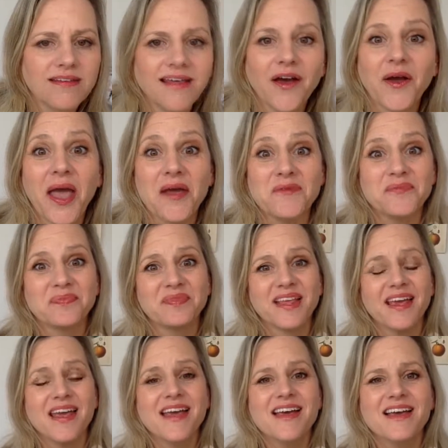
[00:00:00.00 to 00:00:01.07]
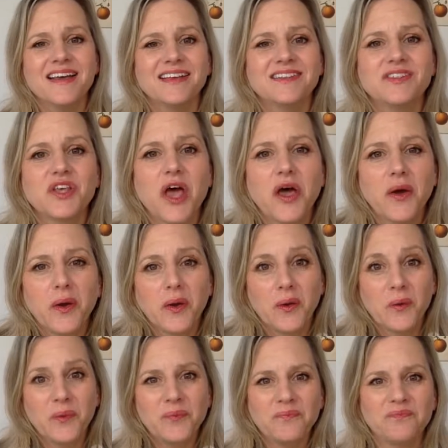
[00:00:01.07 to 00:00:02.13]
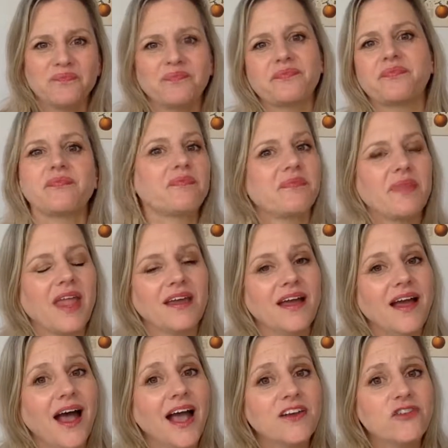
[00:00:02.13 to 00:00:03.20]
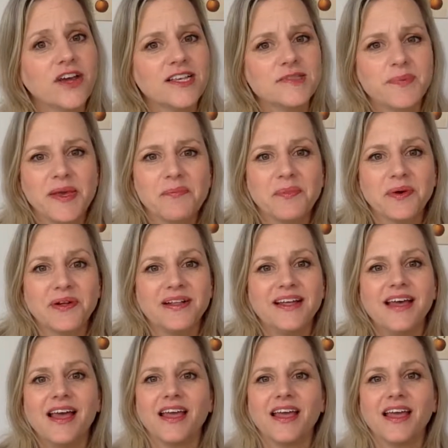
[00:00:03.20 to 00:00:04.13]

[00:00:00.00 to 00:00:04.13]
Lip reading: Okay, so high trust people.